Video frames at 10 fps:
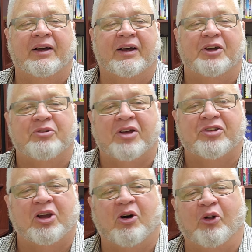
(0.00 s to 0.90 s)

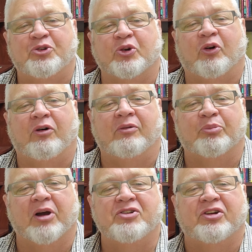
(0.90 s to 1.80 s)
Addressing cultural
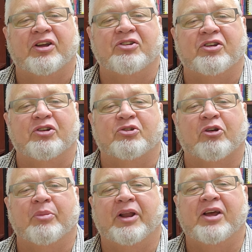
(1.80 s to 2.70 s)
prejudice and
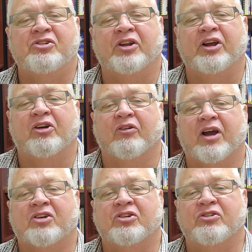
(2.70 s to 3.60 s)
discrimination in
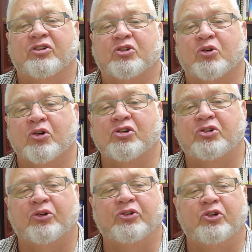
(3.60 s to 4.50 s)
corrections is
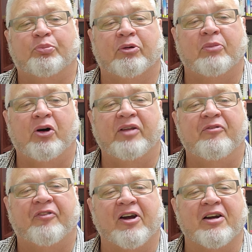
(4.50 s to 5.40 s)
crucial to promoting
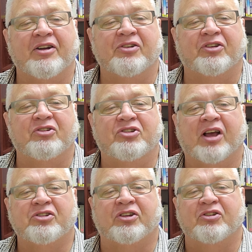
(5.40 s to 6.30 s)
fairness and
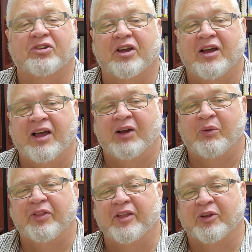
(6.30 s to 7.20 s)
justice
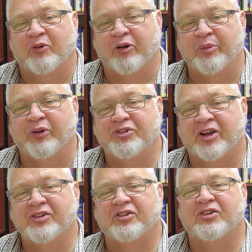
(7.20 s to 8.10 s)
within the criminal
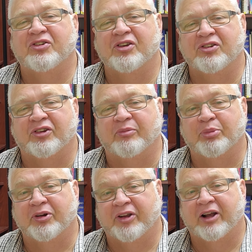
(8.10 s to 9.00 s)
justice system,
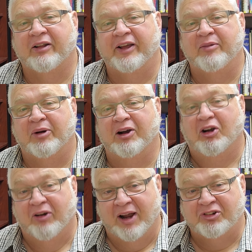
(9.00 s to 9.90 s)
particularly among
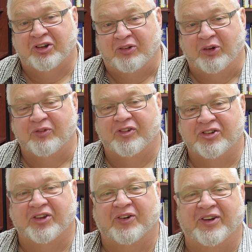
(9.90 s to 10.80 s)
correctional
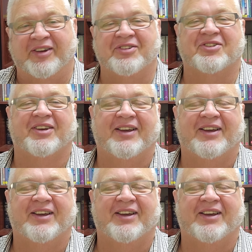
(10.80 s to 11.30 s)
facilities.